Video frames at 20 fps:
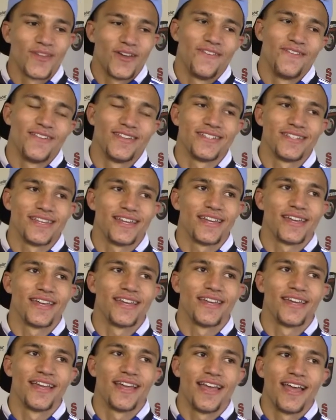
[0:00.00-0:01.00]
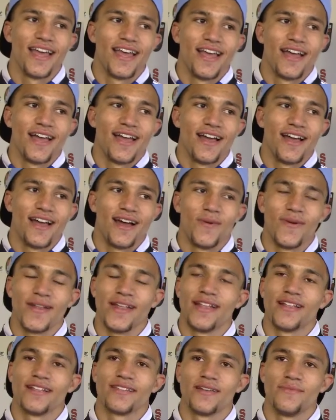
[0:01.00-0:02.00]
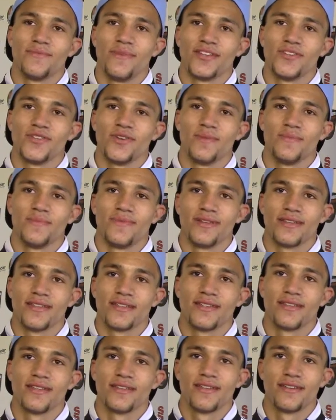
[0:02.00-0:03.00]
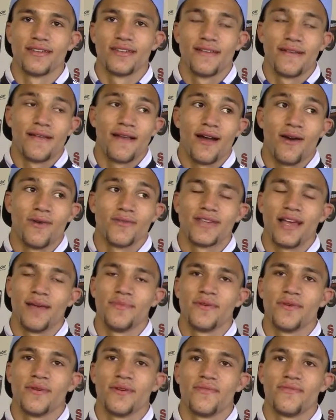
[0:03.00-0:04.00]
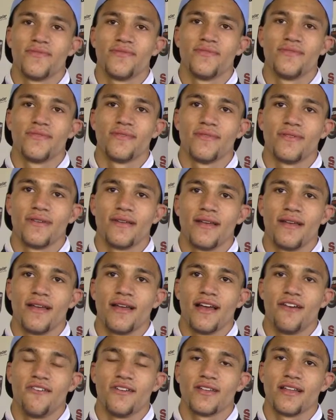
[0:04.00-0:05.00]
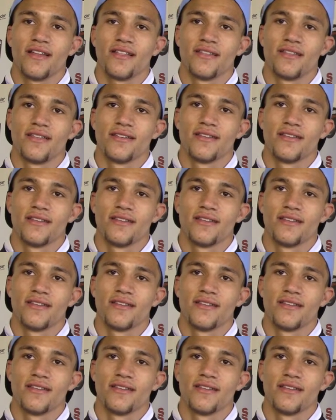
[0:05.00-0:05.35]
Obviously, I went in and done my job and I was happy with how I'd done.